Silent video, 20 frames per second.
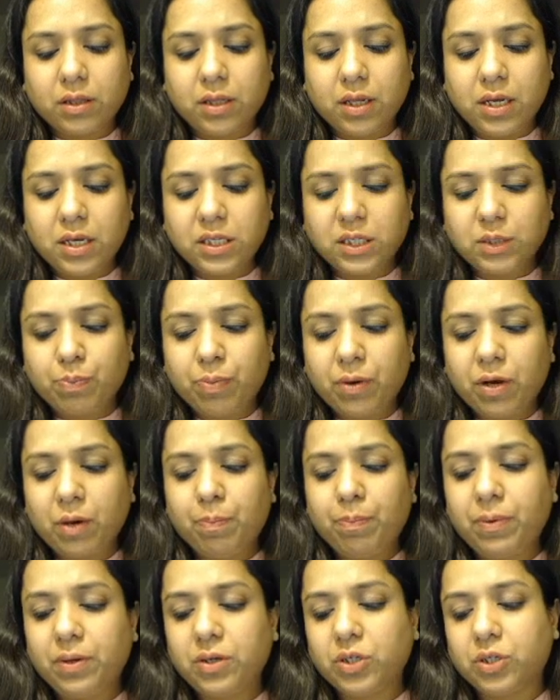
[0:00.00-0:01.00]
these
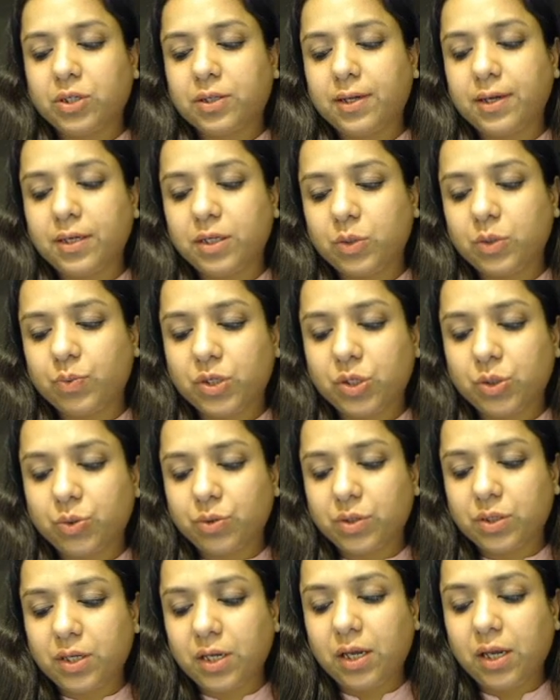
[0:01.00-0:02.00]
purplish things which you
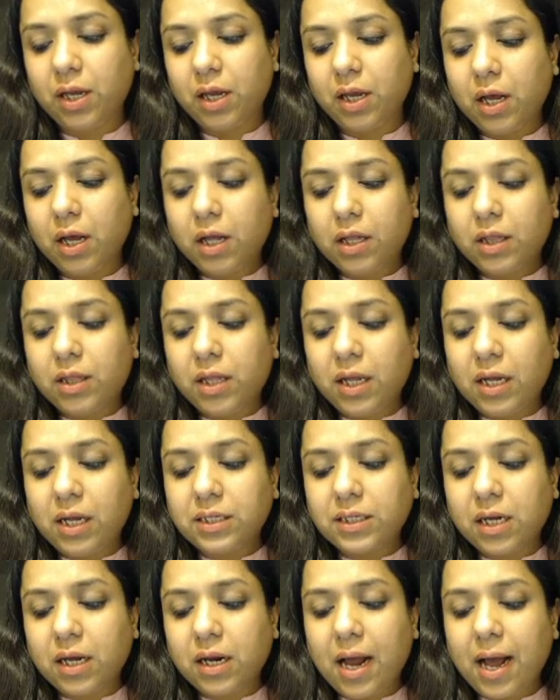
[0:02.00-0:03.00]
see.
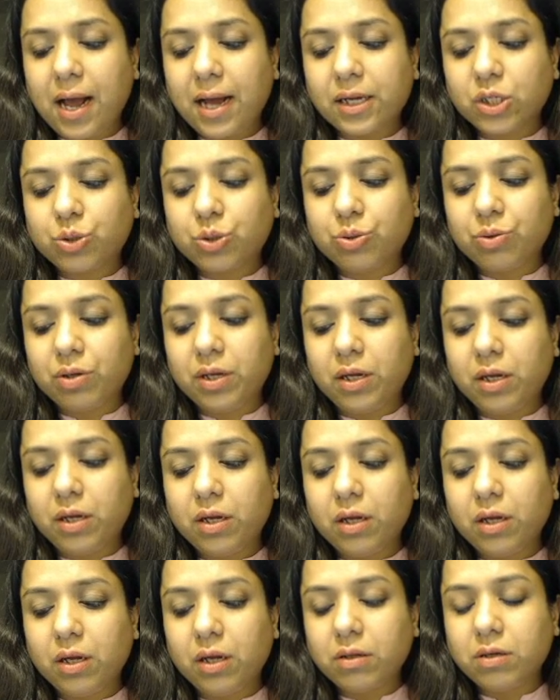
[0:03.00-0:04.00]
These are
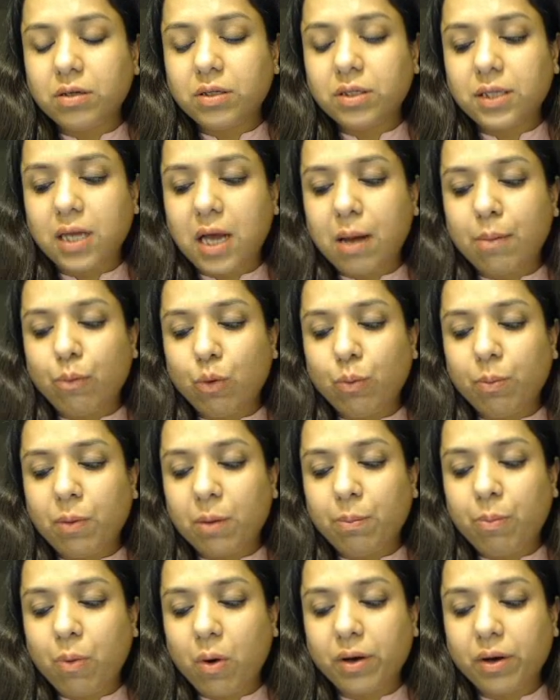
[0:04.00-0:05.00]
actually the
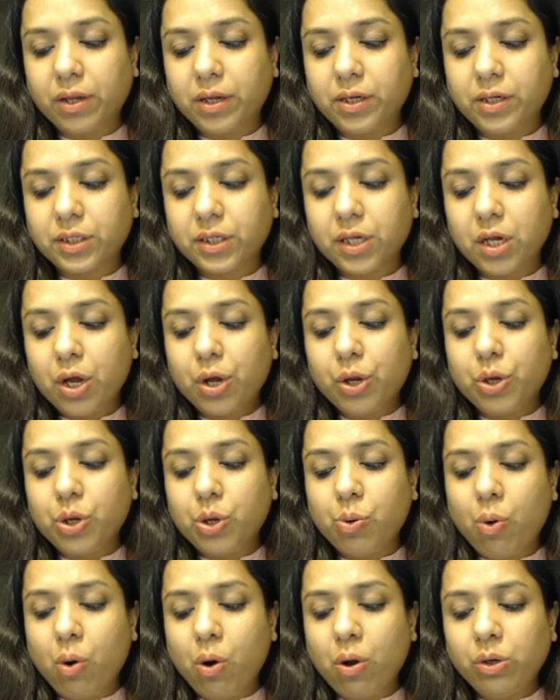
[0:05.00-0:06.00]
sarcoma bodies.
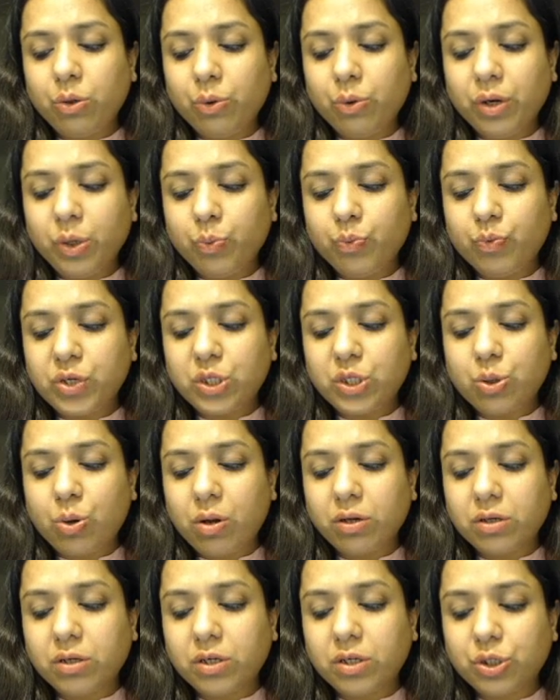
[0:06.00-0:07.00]
You all know in which
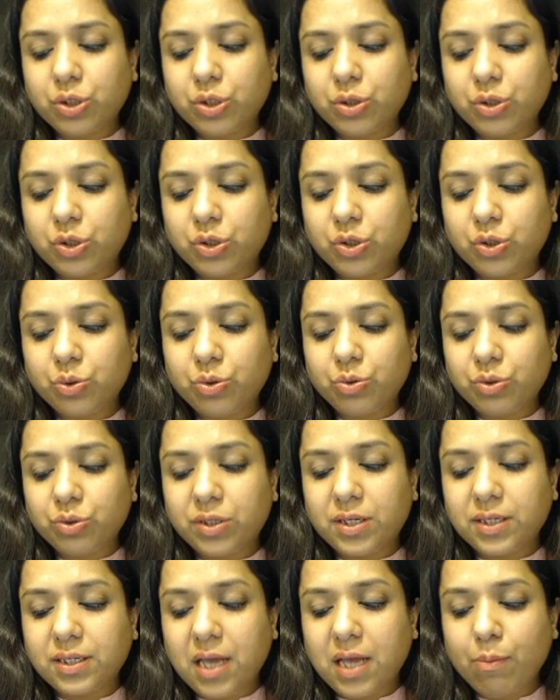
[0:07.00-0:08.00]
all conditions do you
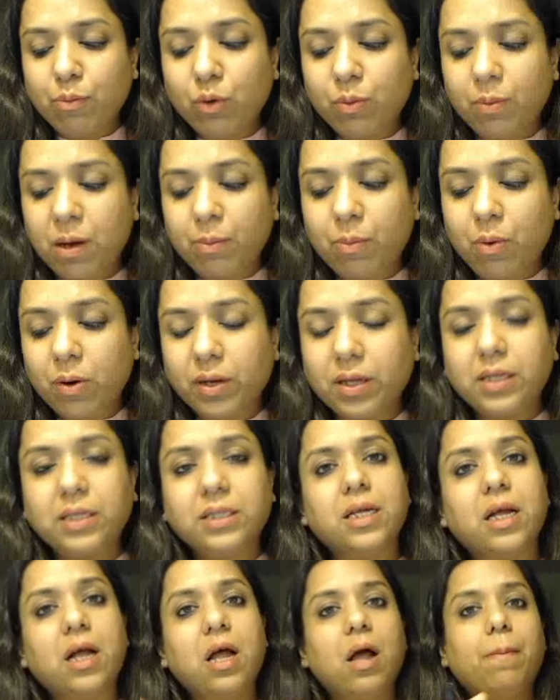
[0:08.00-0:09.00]
see sarcoma
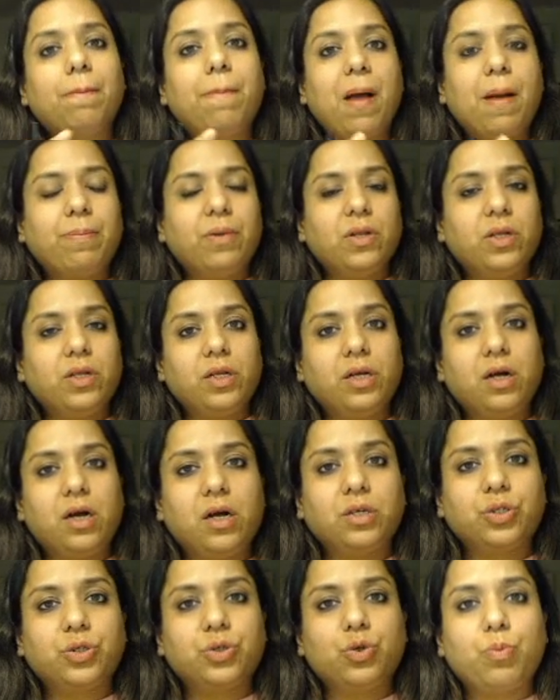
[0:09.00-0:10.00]
bodies? Papillary
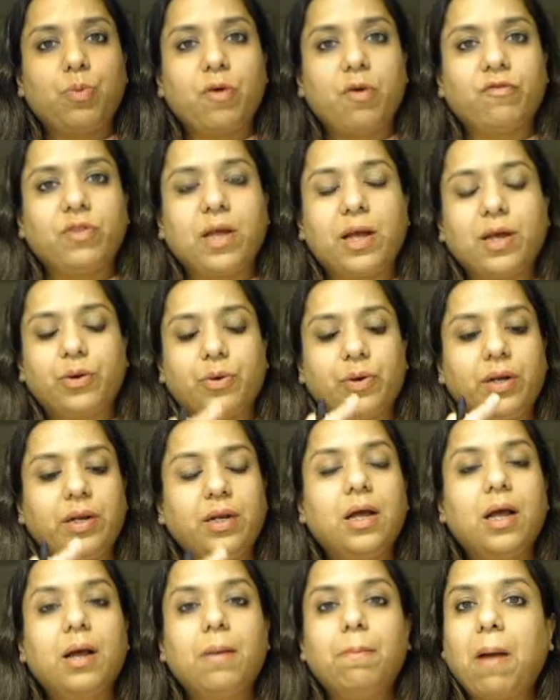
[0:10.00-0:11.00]
carcinoma of
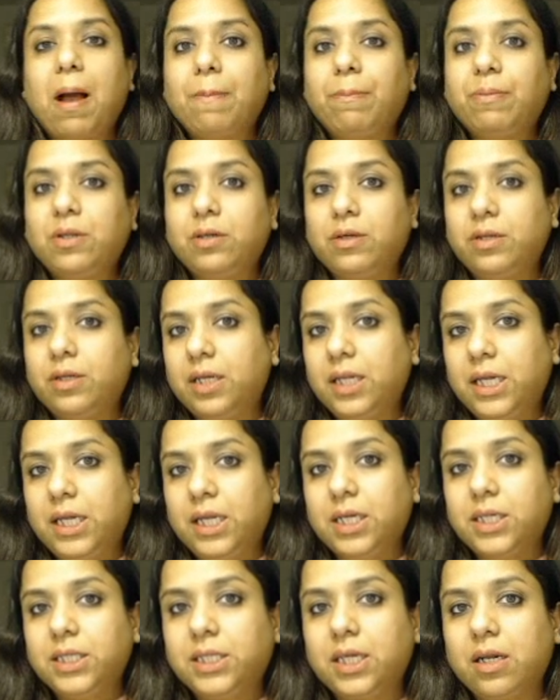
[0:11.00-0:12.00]
thyroid, papillary
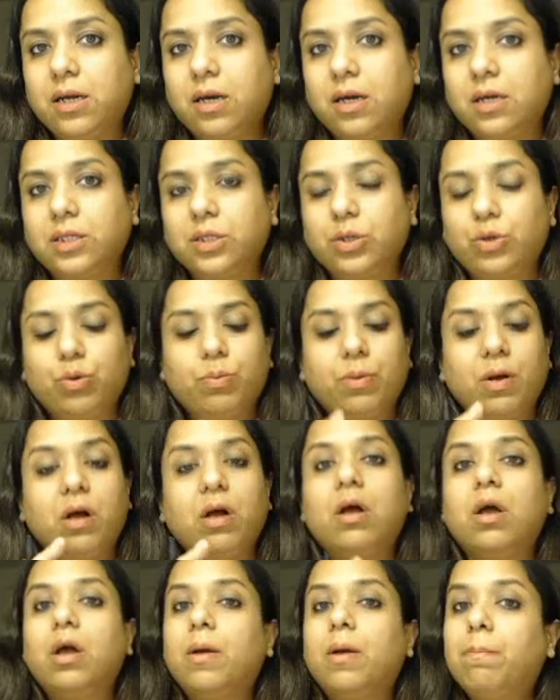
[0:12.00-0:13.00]
renal cell
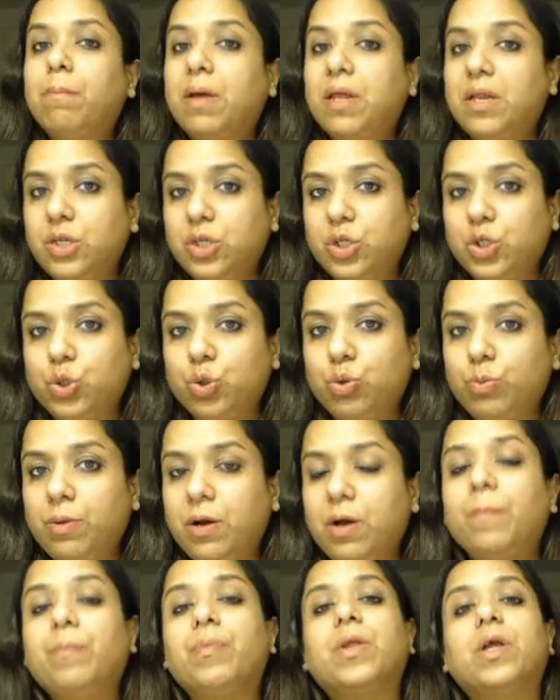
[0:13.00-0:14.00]
carcinoma, meningioma,